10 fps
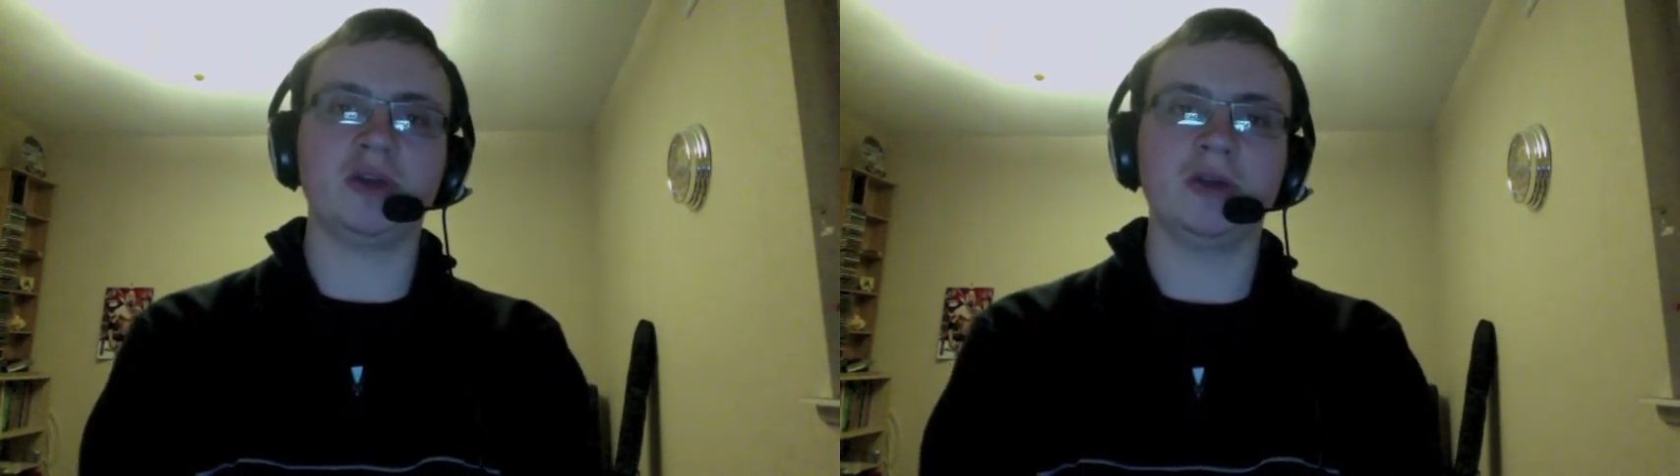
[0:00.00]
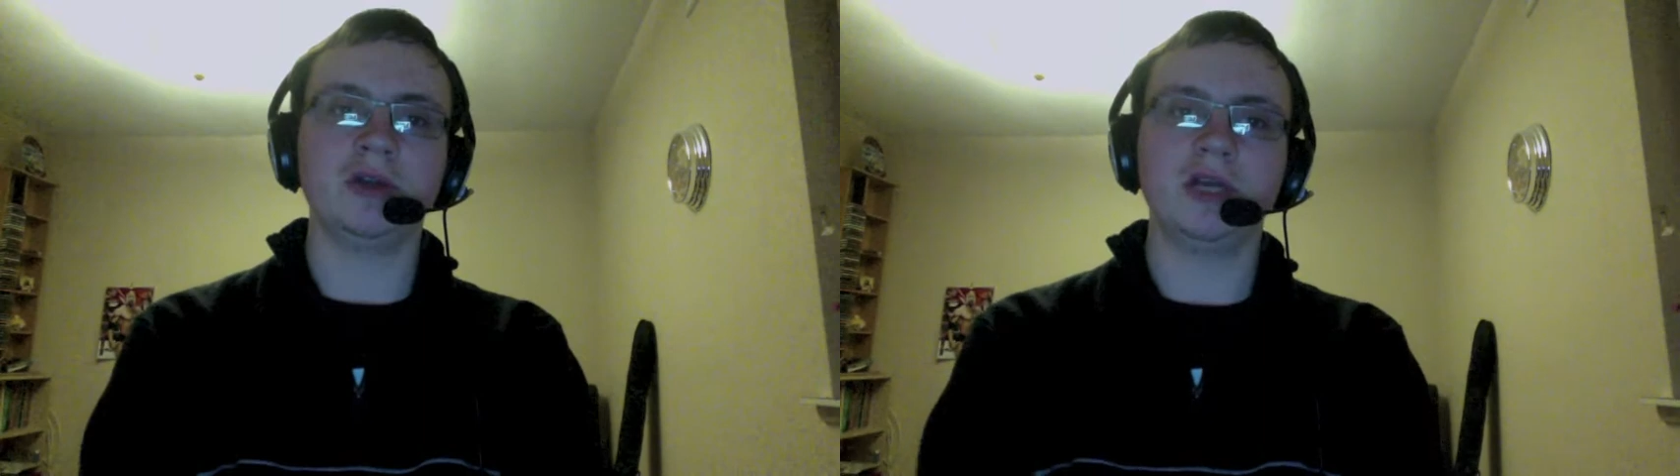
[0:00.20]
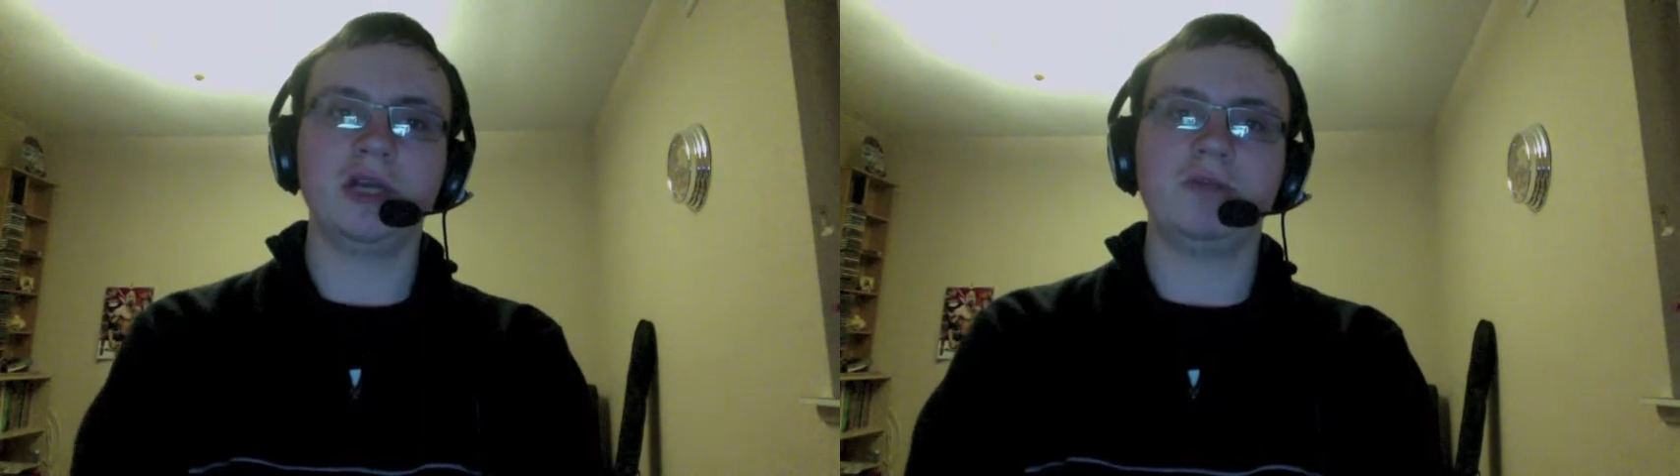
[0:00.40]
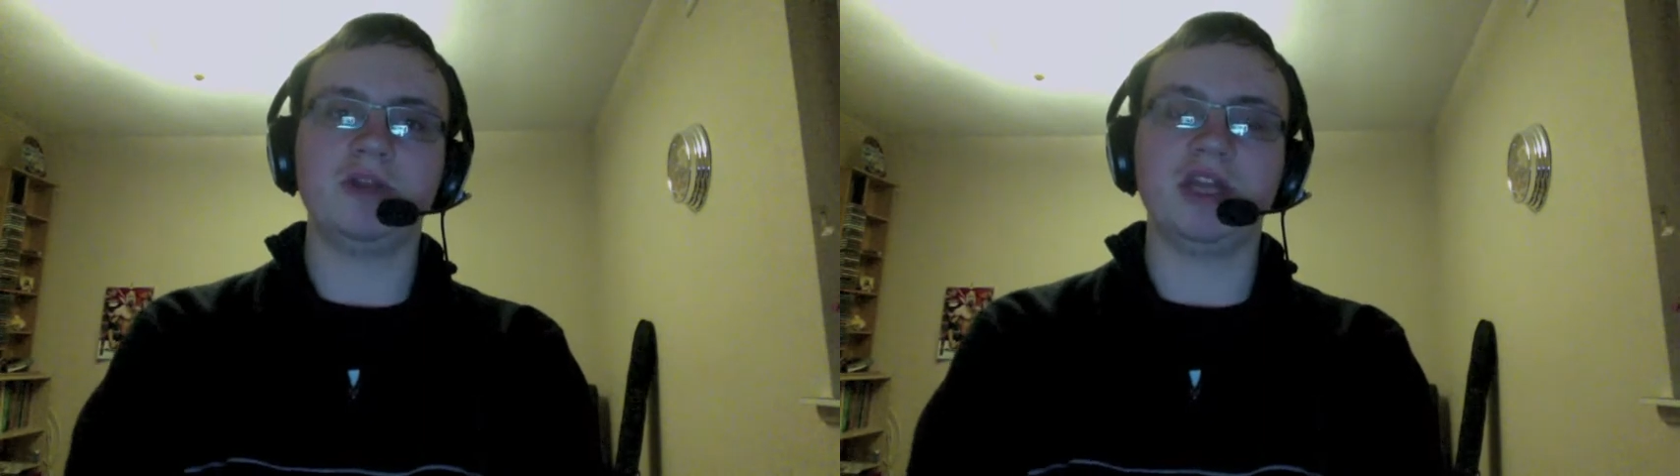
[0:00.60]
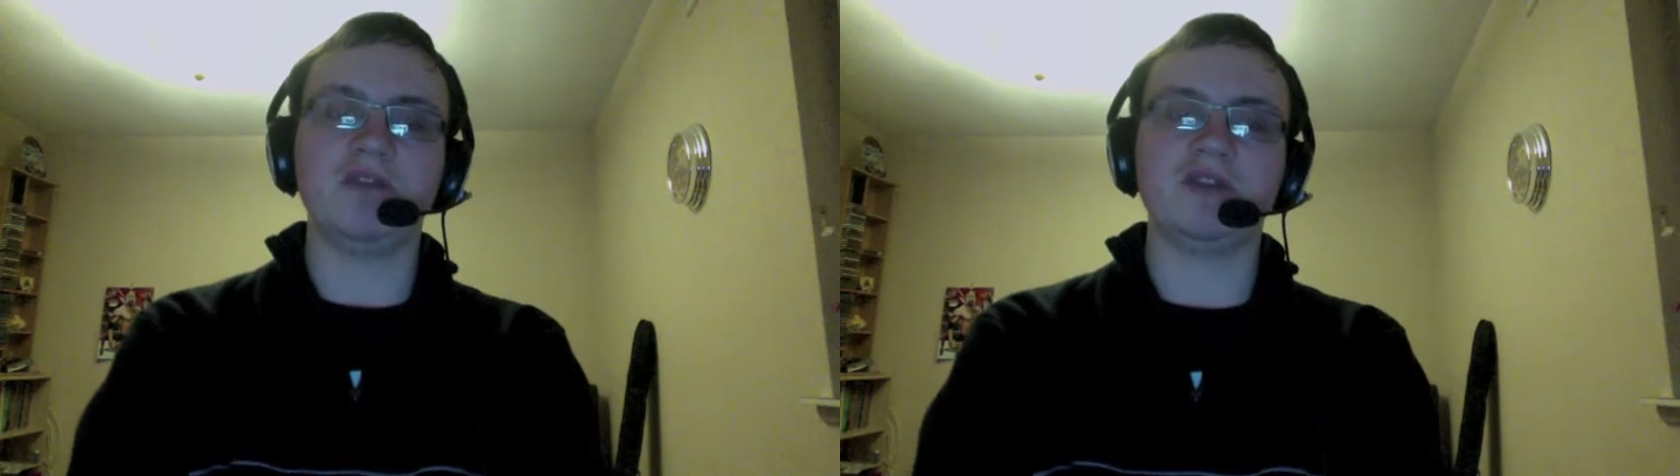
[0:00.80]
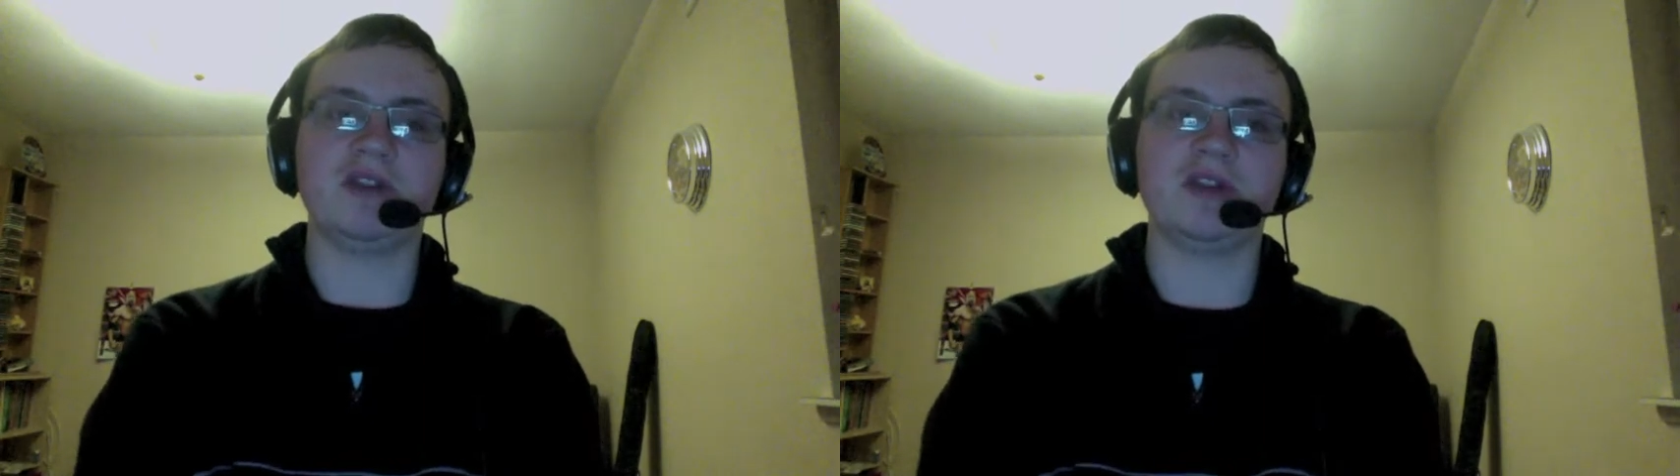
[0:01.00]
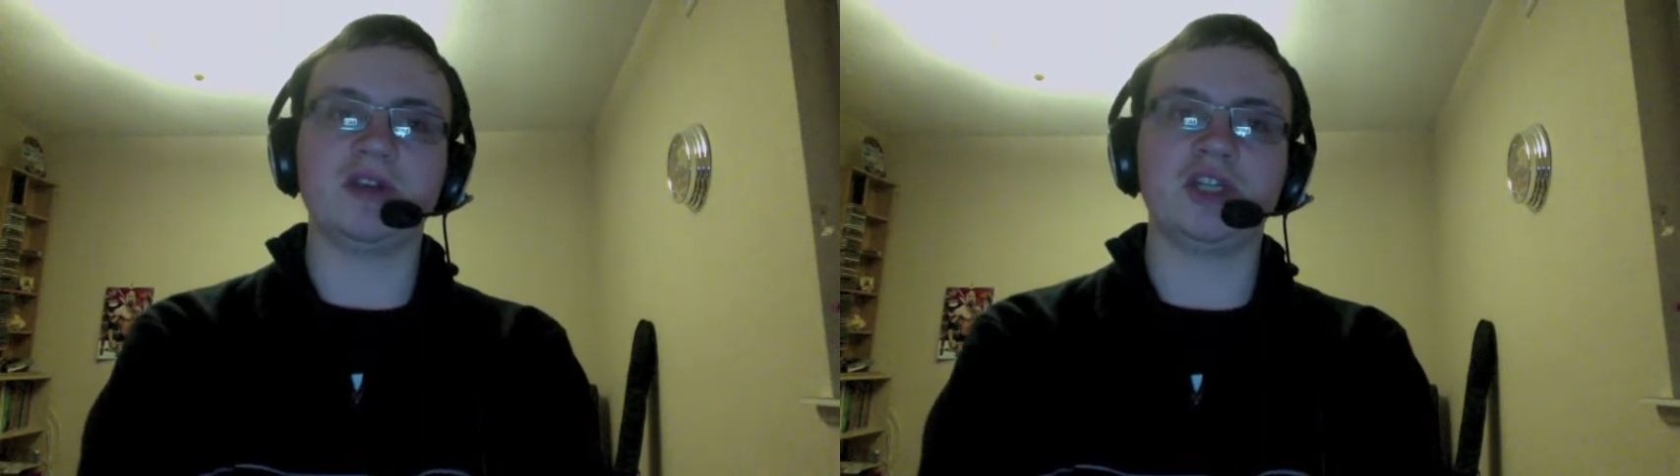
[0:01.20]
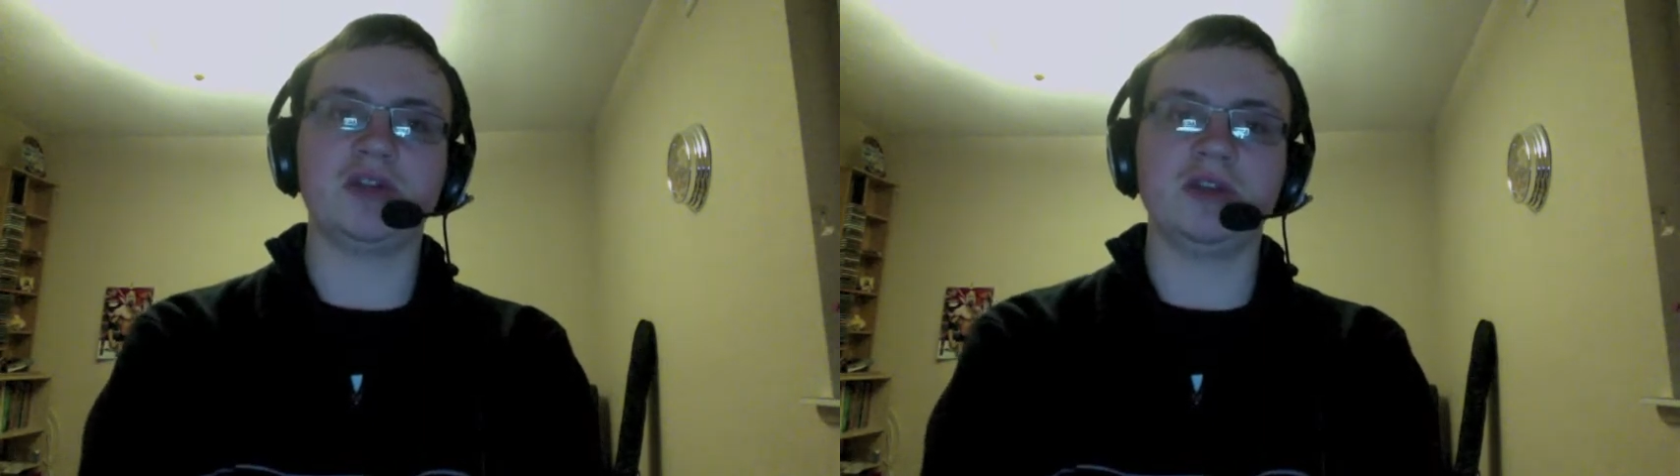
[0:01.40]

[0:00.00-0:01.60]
year, but they never did it this year.